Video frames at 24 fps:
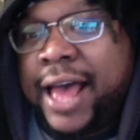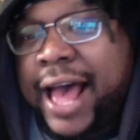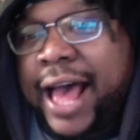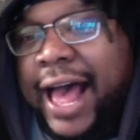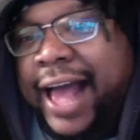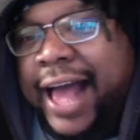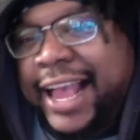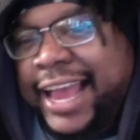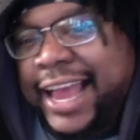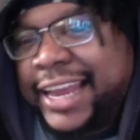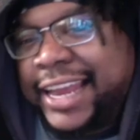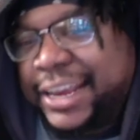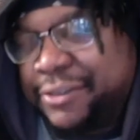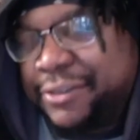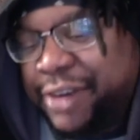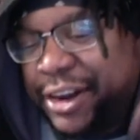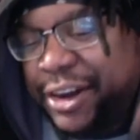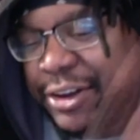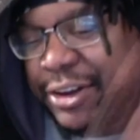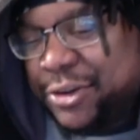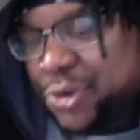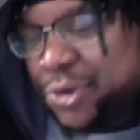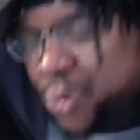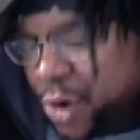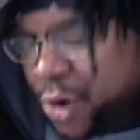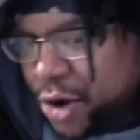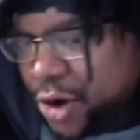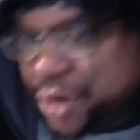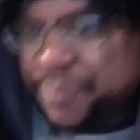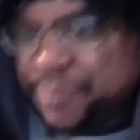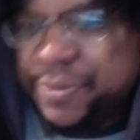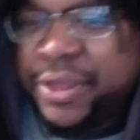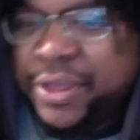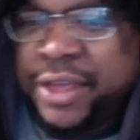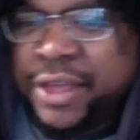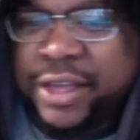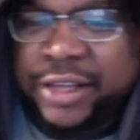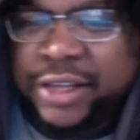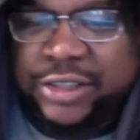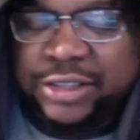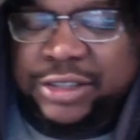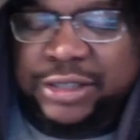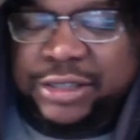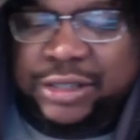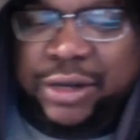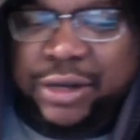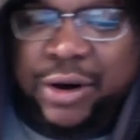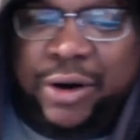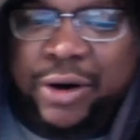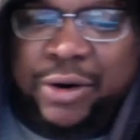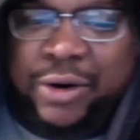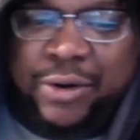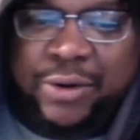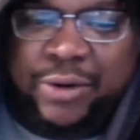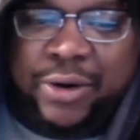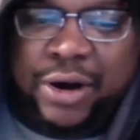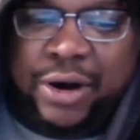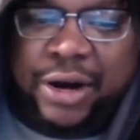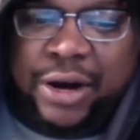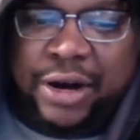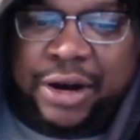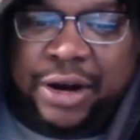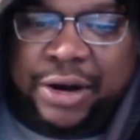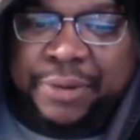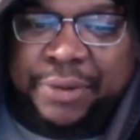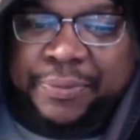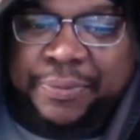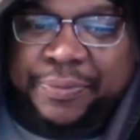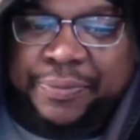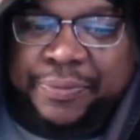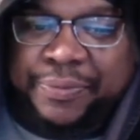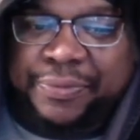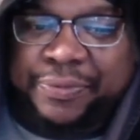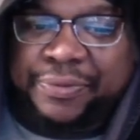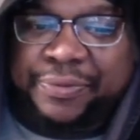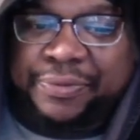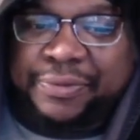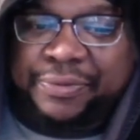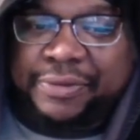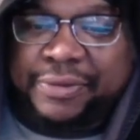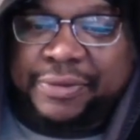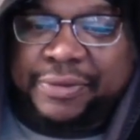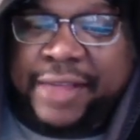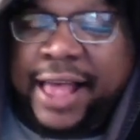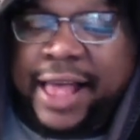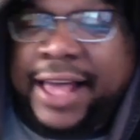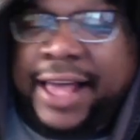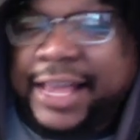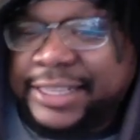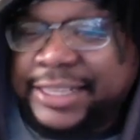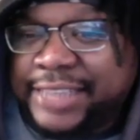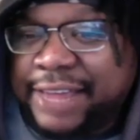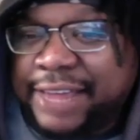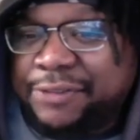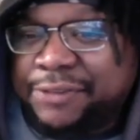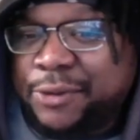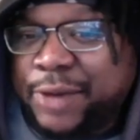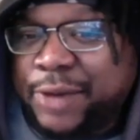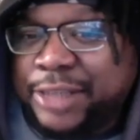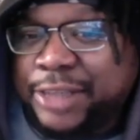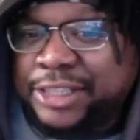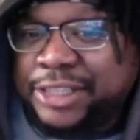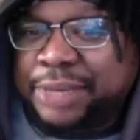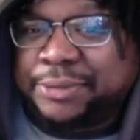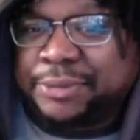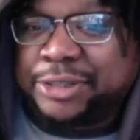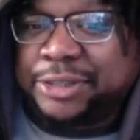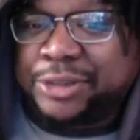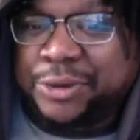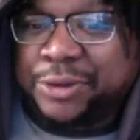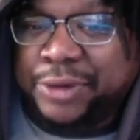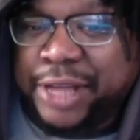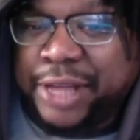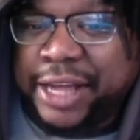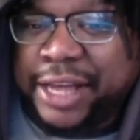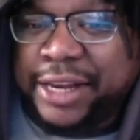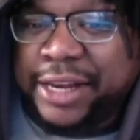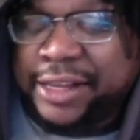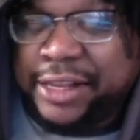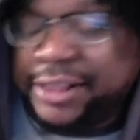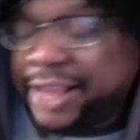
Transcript: I gotta get ready to go to work, so um, I guess I have to watch the episode later.